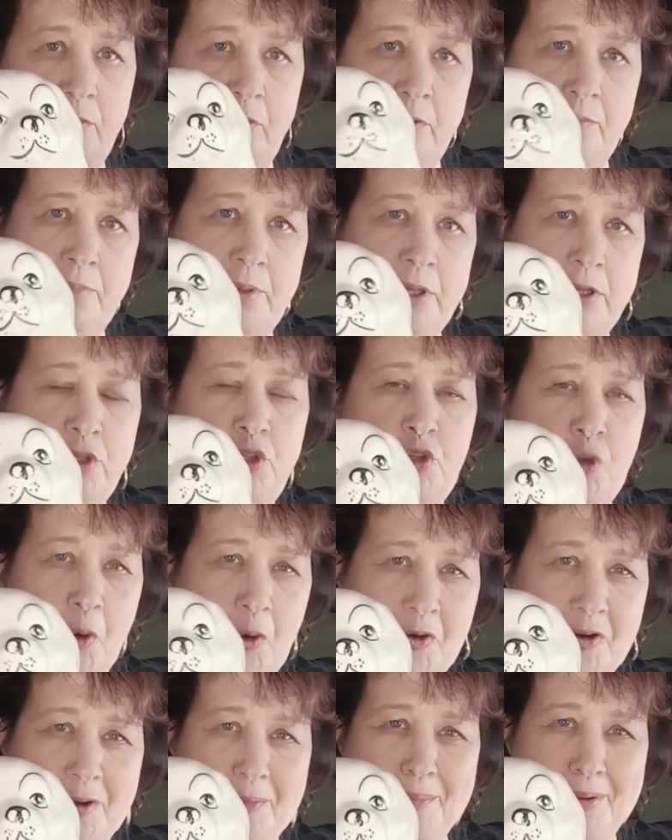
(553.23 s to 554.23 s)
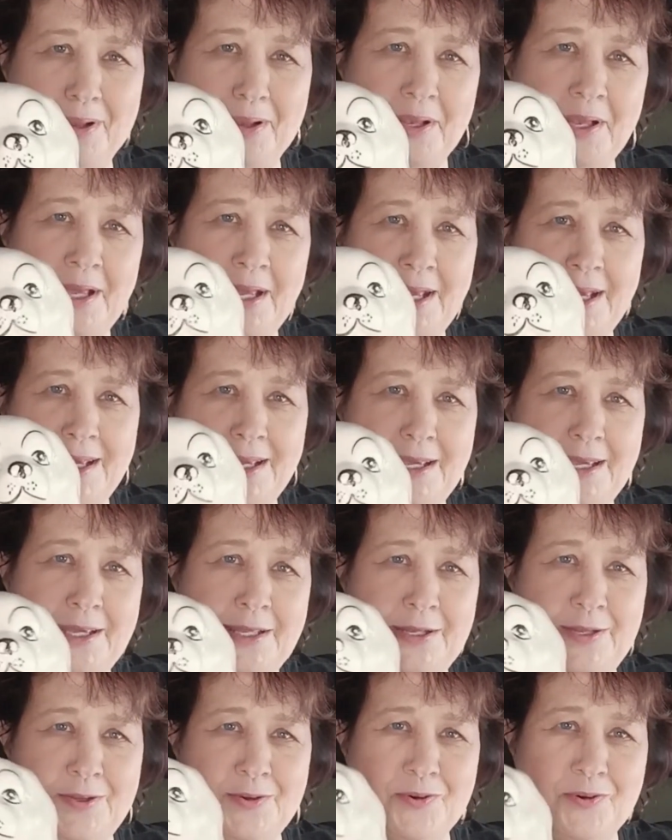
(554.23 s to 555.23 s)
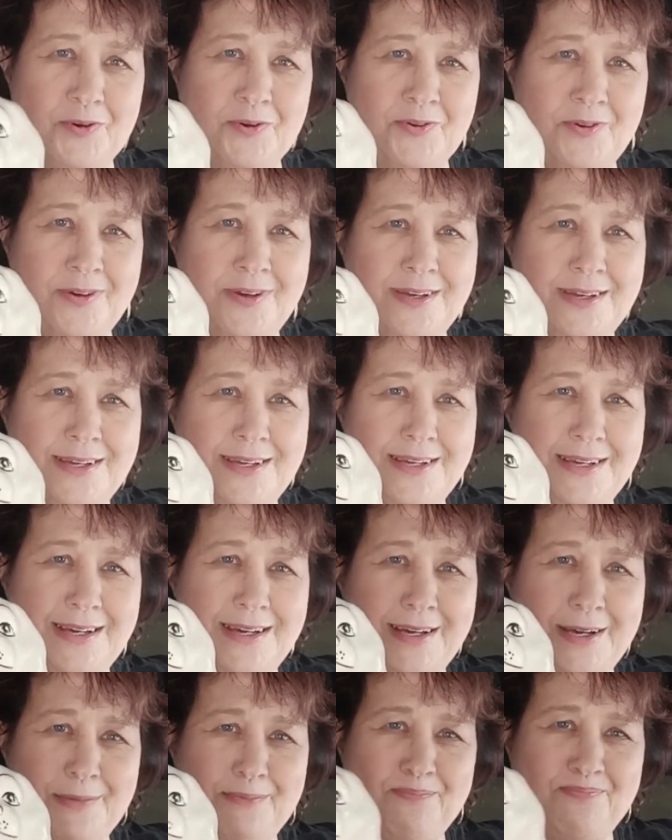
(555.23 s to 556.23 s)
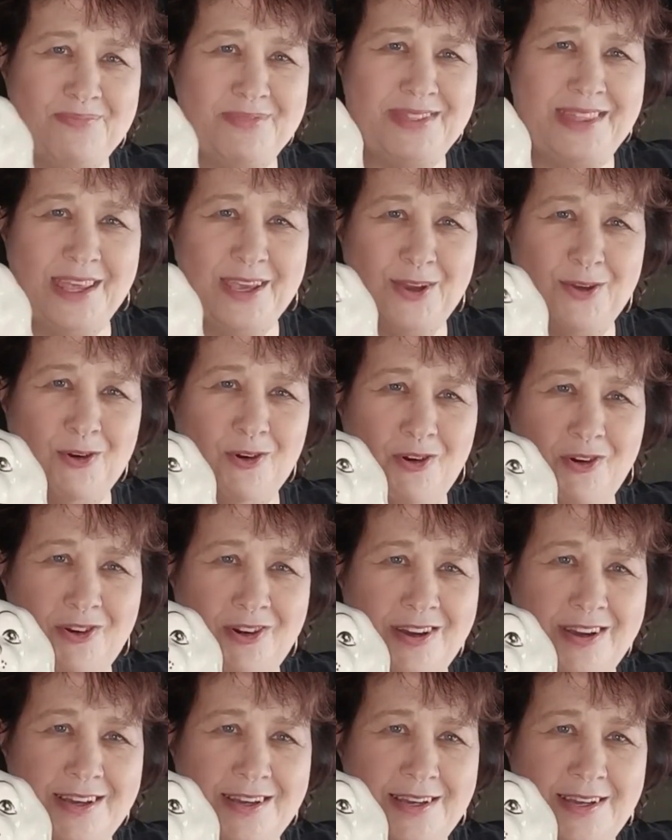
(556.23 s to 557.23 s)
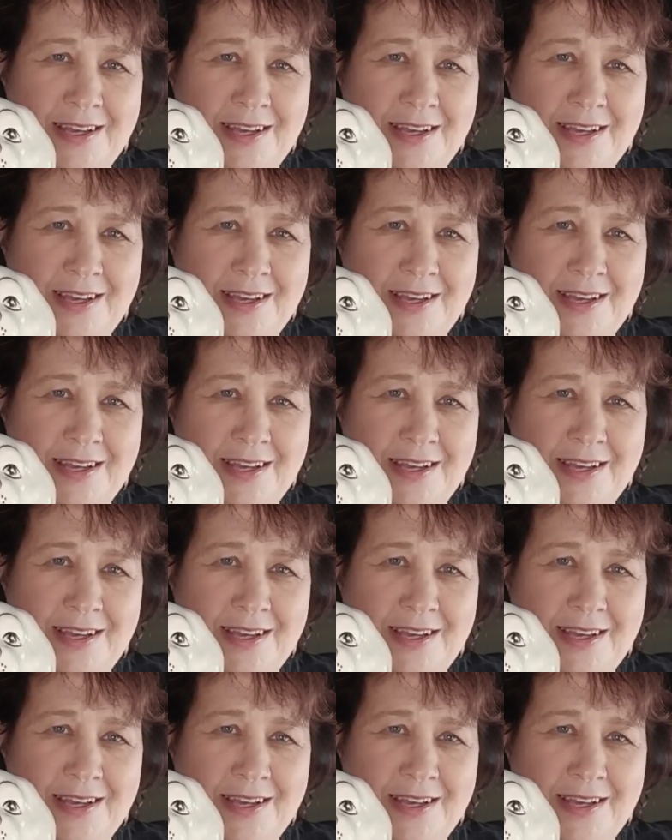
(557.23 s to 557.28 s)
be adorable in your decor.